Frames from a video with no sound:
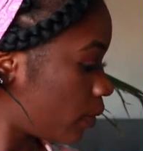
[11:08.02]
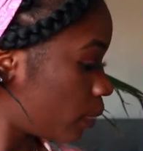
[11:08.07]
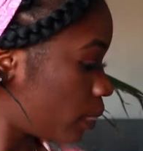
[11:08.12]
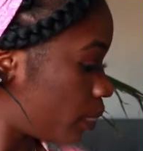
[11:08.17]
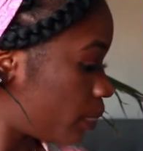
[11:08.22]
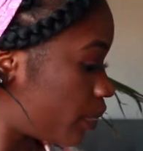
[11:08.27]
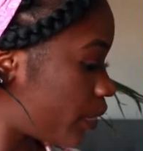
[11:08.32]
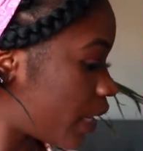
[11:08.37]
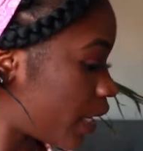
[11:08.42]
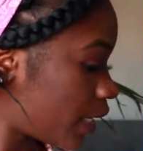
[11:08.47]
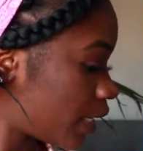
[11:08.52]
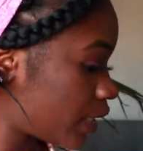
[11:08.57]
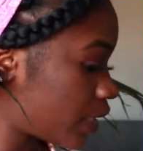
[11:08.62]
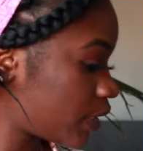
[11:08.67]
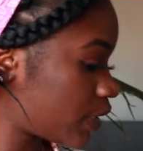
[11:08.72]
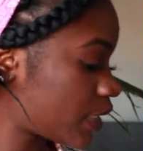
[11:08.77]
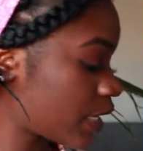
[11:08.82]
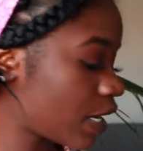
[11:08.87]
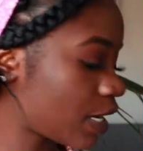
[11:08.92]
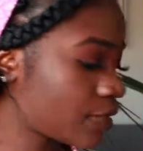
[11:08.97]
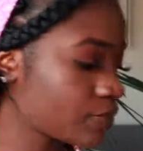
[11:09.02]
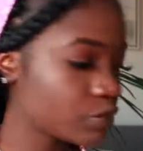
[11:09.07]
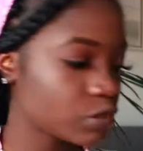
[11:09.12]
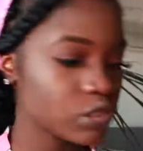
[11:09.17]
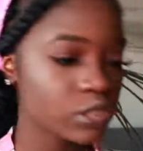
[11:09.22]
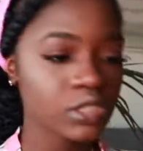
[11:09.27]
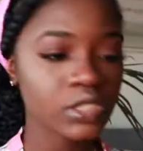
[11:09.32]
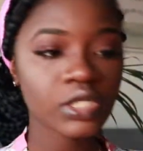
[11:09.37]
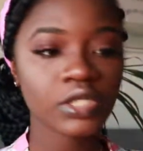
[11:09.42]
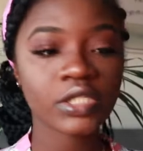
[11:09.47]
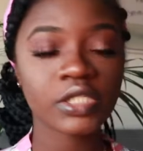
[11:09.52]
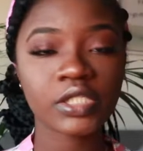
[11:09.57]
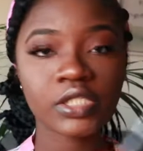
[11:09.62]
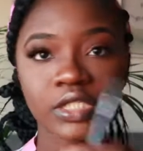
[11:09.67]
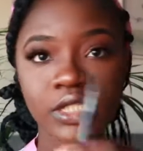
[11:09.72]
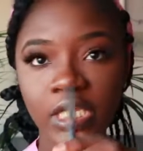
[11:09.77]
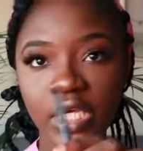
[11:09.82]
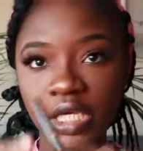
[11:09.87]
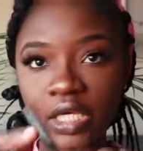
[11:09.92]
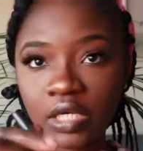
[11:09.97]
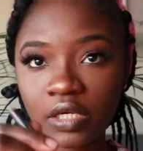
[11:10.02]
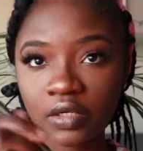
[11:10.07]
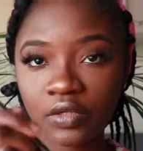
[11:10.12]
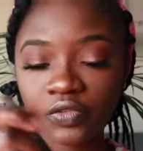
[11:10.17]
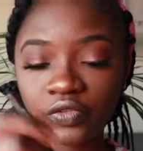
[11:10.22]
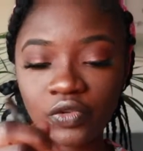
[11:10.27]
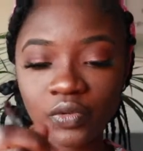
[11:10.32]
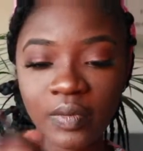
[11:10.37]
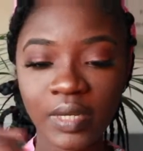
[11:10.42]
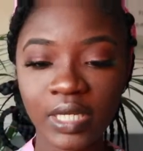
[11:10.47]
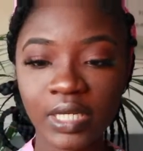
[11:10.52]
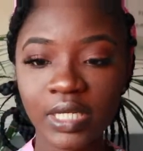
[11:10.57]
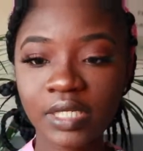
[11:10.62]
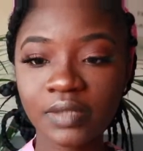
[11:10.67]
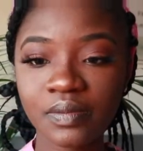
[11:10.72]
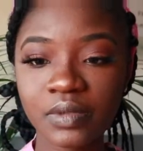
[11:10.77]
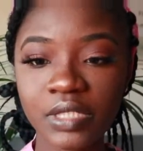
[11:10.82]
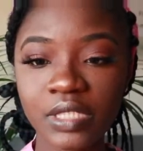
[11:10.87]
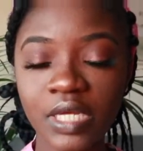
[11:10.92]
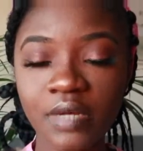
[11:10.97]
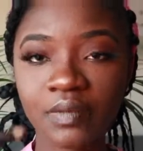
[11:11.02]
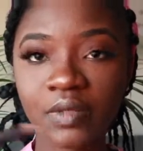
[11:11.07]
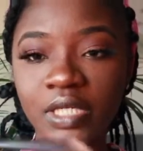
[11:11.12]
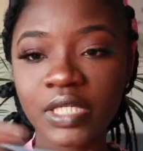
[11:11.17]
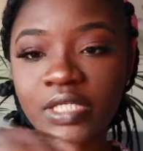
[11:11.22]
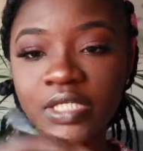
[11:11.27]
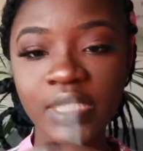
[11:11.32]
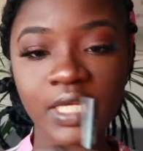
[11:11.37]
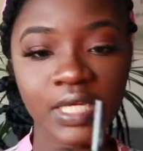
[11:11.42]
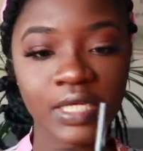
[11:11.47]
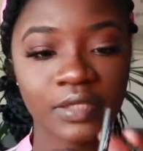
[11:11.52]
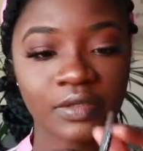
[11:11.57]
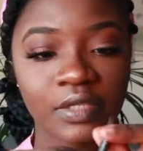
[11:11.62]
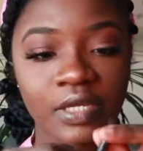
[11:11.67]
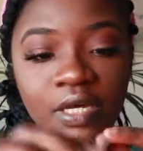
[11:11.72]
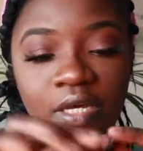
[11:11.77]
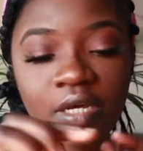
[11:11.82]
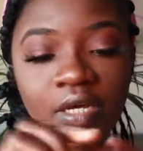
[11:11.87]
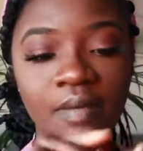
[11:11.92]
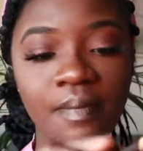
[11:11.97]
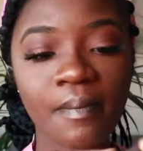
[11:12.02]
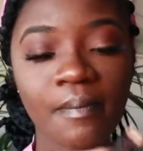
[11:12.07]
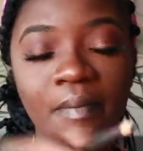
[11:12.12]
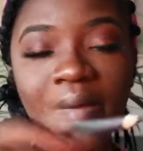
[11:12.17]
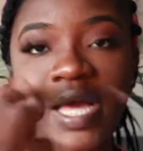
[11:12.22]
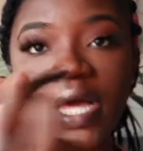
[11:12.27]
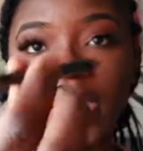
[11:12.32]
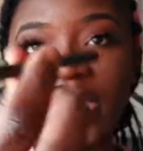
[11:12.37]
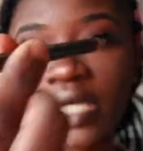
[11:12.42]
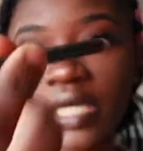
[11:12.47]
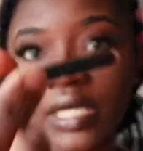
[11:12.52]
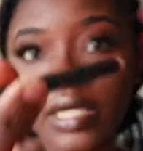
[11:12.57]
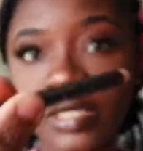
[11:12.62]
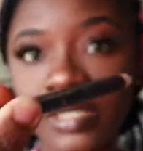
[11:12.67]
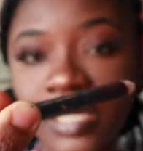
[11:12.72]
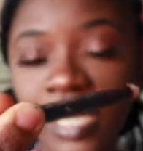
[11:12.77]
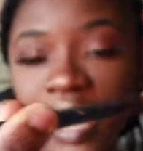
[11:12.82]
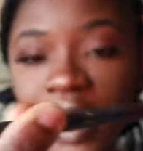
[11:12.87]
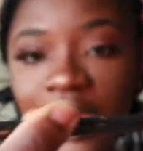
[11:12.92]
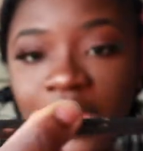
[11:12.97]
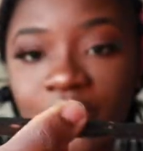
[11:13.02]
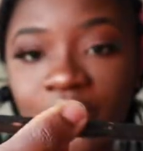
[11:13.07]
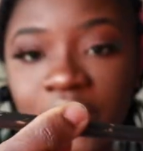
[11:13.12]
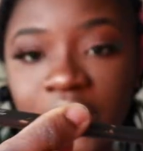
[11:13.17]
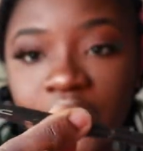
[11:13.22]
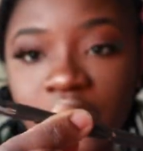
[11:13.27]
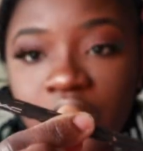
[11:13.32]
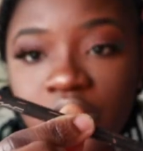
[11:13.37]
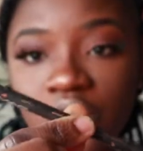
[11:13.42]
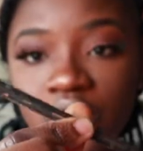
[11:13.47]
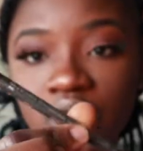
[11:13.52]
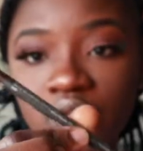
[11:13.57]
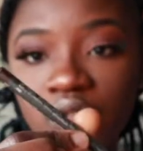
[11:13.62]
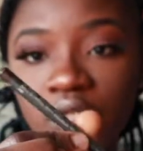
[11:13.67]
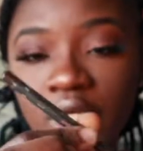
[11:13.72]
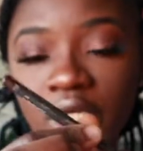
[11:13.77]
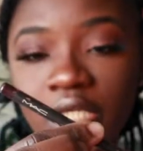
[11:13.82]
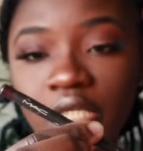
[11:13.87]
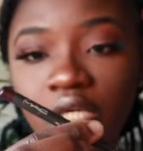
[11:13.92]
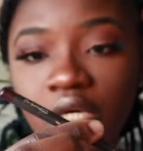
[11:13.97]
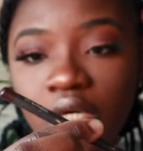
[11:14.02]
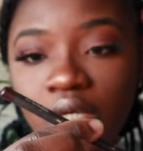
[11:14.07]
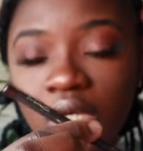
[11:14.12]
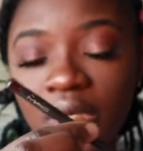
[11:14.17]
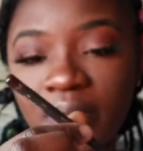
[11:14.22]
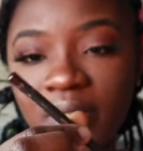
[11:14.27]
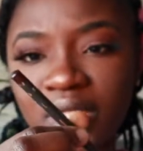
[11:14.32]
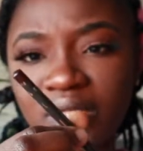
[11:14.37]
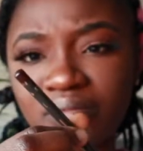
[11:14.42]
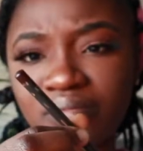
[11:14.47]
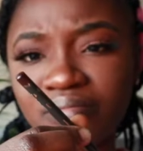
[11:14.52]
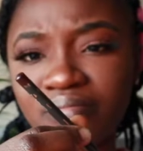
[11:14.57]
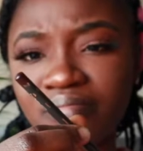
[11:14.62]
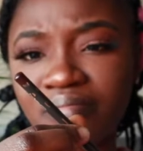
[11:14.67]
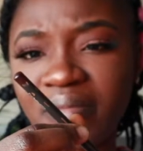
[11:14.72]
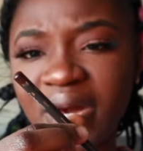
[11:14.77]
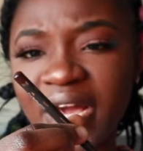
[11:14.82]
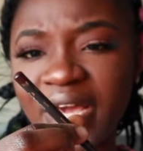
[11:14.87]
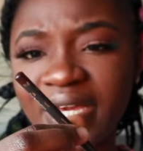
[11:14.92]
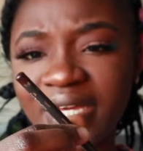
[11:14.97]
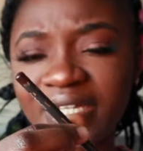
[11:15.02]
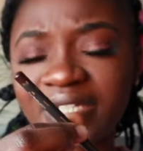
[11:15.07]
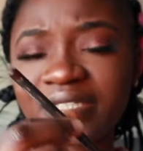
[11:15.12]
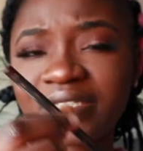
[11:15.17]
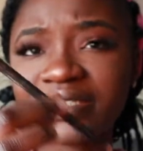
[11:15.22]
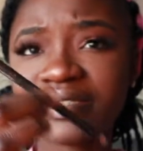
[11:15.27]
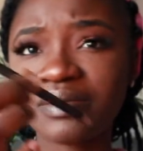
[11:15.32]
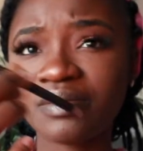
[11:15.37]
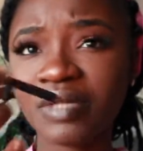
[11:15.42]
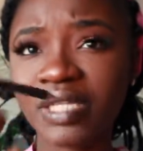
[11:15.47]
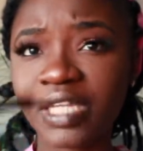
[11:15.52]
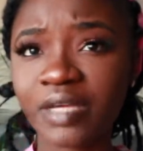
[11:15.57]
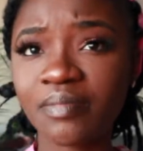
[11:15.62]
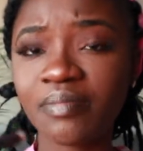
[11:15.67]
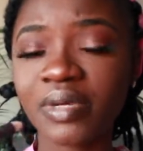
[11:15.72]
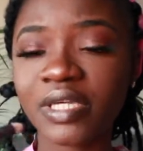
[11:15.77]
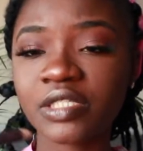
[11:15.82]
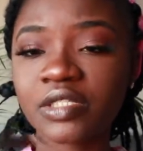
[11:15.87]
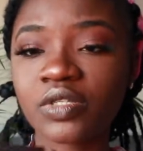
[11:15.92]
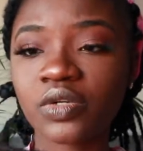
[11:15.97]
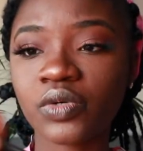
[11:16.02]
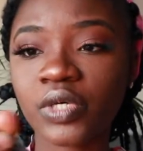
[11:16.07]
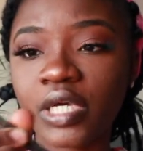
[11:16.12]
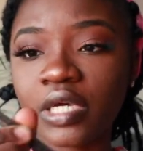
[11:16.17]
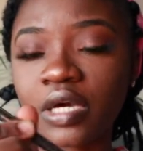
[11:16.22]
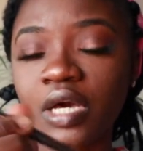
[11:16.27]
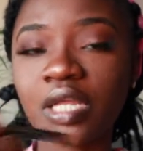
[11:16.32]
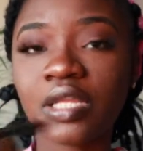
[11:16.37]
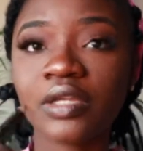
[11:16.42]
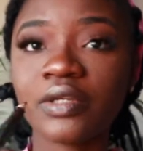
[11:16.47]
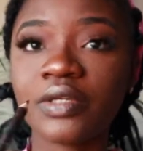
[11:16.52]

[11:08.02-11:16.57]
Then now I'm just gonna take, for my lips, I'm gonna take the MAC eye pencil in, MAC lip pencil in color